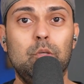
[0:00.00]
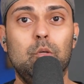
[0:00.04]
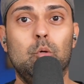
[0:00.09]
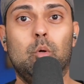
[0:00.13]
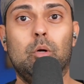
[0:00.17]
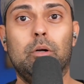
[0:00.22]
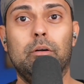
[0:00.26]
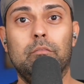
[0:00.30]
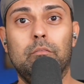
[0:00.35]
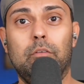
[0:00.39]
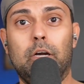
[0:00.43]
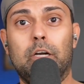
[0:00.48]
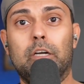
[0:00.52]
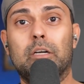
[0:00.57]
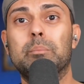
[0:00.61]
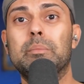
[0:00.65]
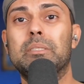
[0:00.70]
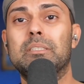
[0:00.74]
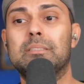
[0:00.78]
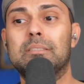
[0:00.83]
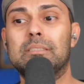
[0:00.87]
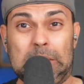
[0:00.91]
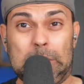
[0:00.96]
your
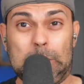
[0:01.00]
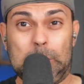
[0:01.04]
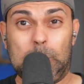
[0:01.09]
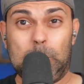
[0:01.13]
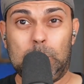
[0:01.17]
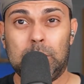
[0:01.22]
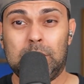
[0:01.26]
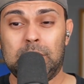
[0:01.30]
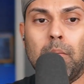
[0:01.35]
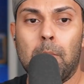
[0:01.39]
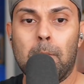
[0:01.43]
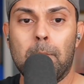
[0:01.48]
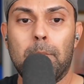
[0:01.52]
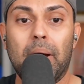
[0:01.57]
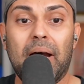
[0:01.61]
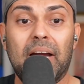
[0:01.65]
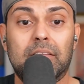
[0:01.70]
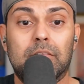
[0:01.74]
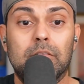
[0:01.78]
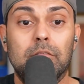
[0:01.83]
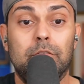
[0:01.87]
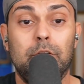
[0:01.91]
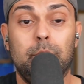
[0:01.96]
environment, ooh,
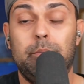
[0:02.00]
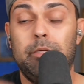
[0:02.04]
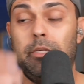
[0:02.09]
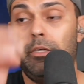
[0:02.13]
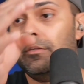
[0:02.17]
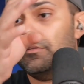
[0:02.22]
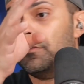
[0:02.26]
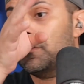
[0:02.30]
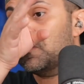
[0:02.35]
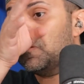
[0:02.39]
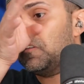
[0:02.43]
back to VPNs.